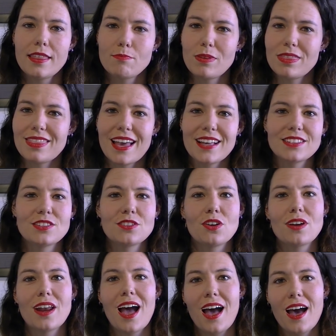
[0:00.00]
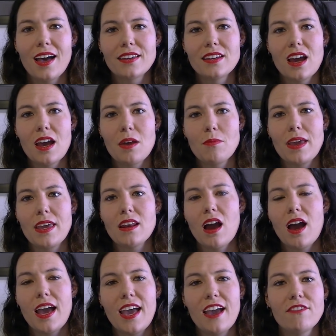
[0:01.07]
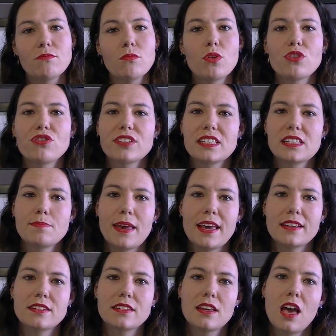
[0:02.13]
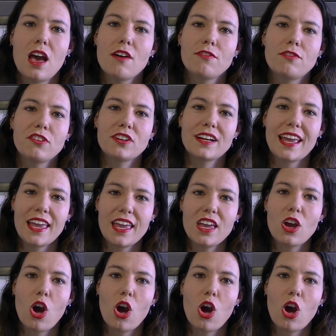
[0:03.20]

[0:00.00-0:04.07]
But that's not hard. I mean, I have more respect for an E.